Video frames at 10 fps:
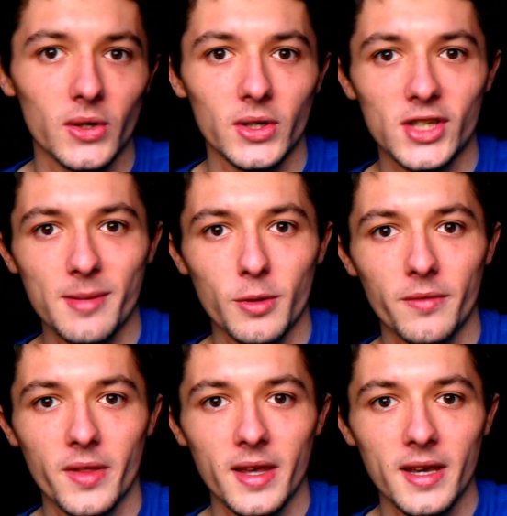so
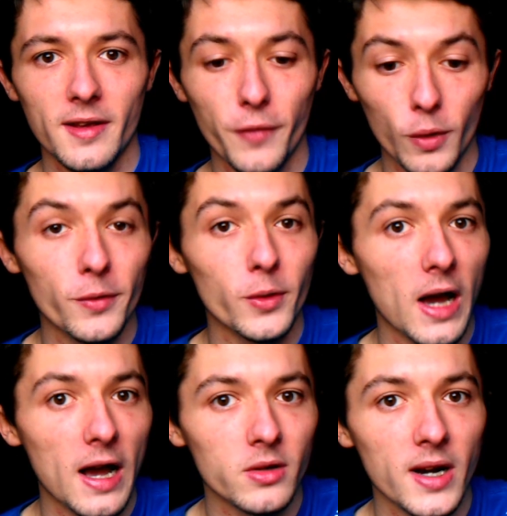jump over there, a few of
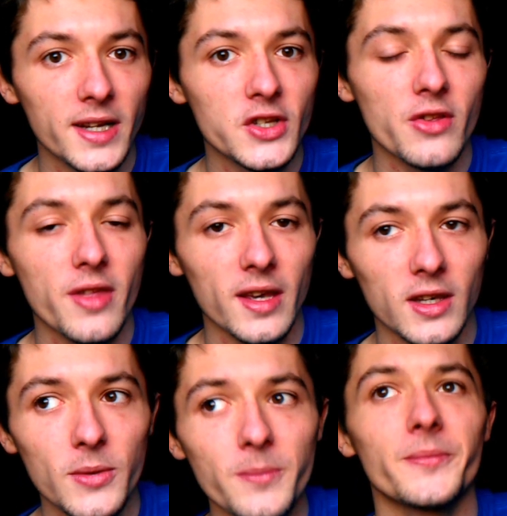you have already, so
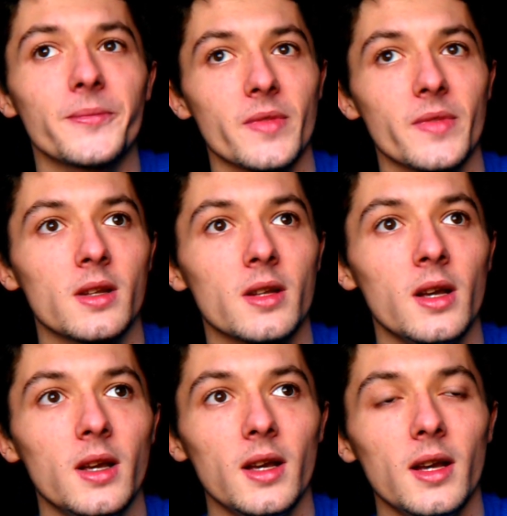thank you.
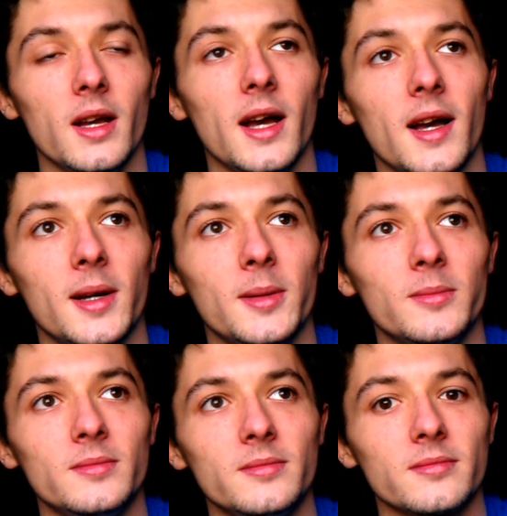
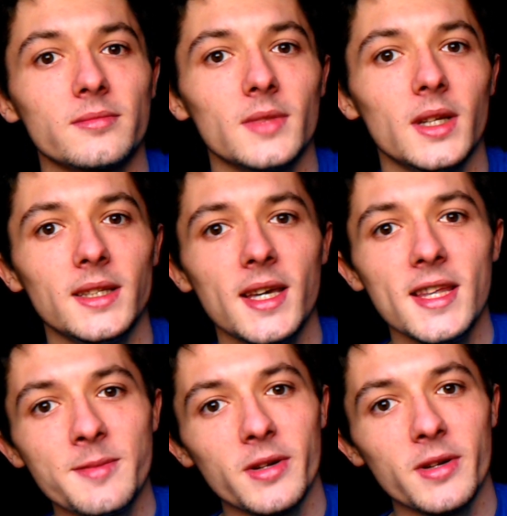Um, and
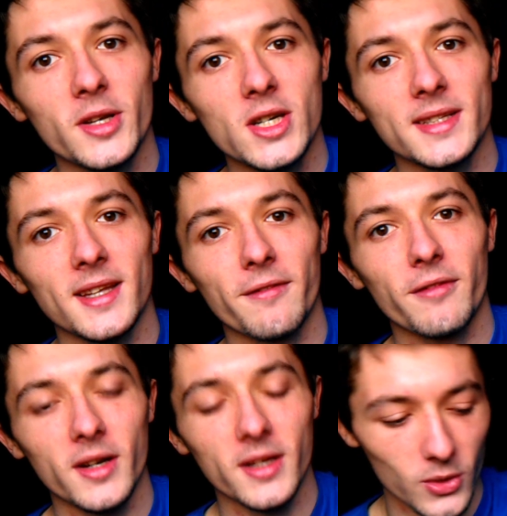yeah, that's pretty much it.
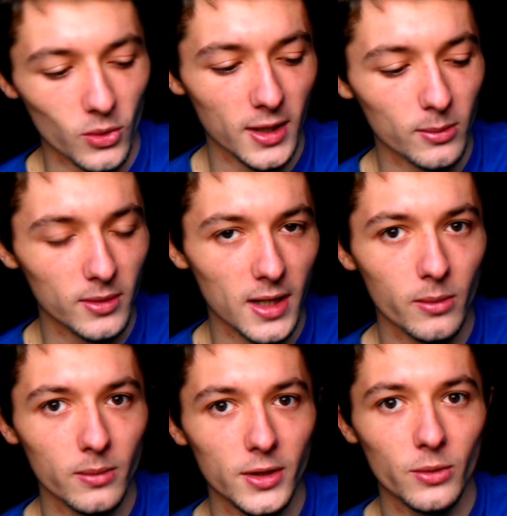I've got to sort out
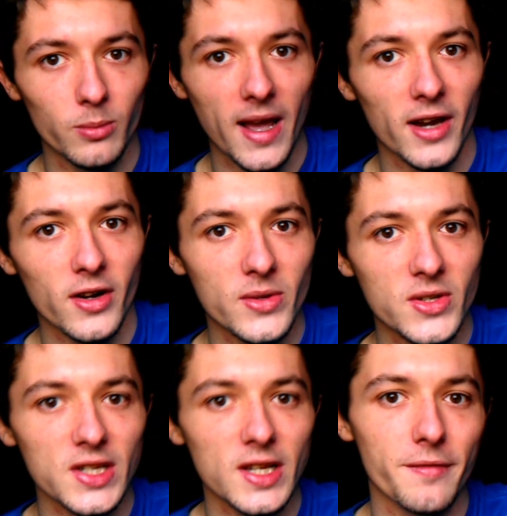now new
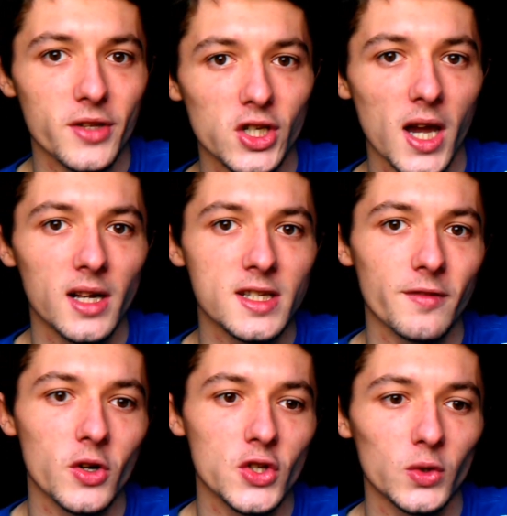backgrounds and stuff for the
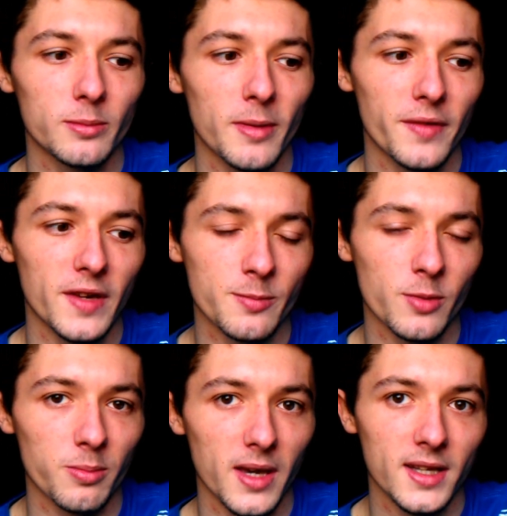channels. I've got to sort out my
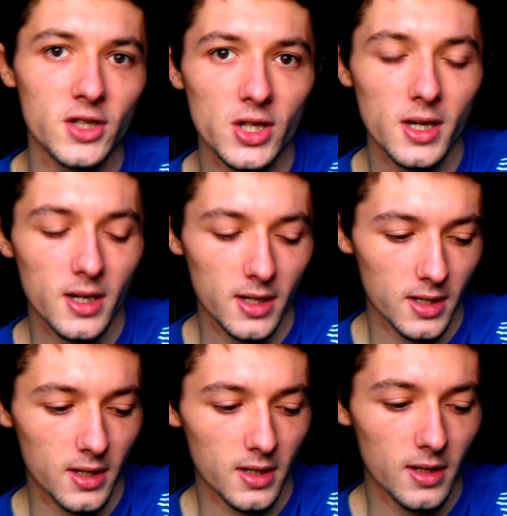Facebook page.
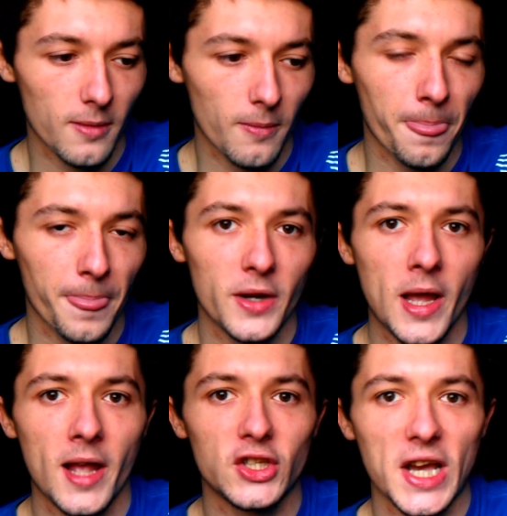
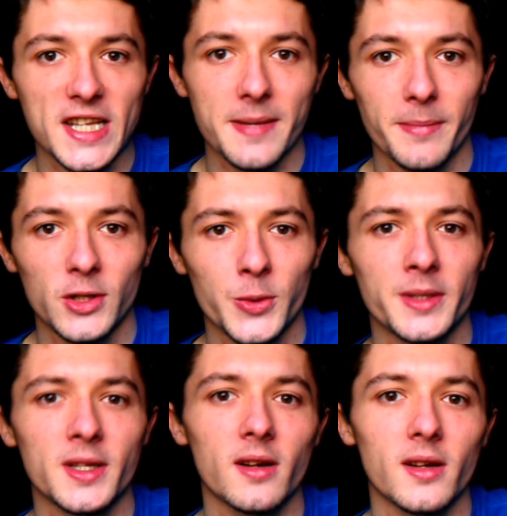Uh, jazz up my
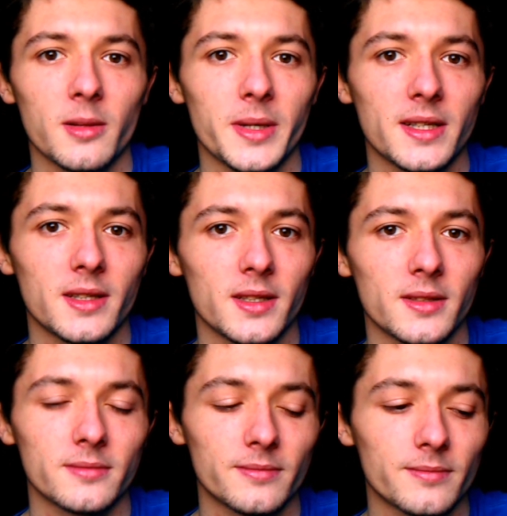Twitter a little
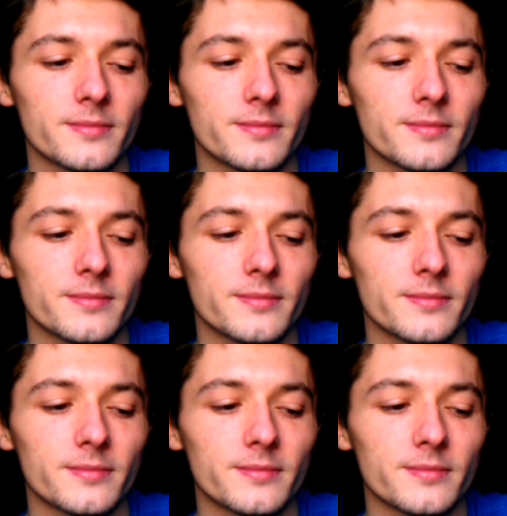bit.